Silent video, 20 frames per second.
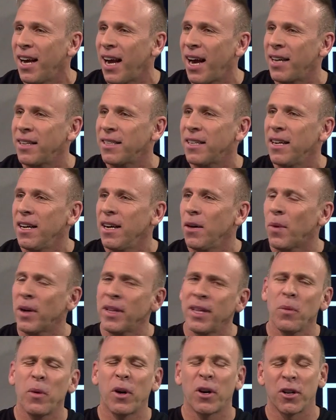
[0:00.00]
And one
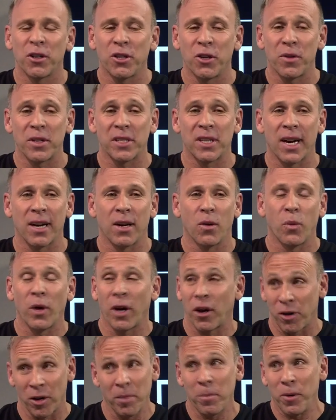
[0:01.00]
thing we've got to do is like, we
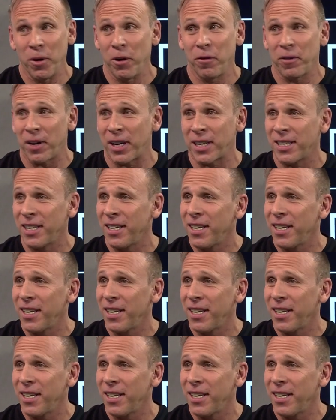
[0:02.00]
are not perfect.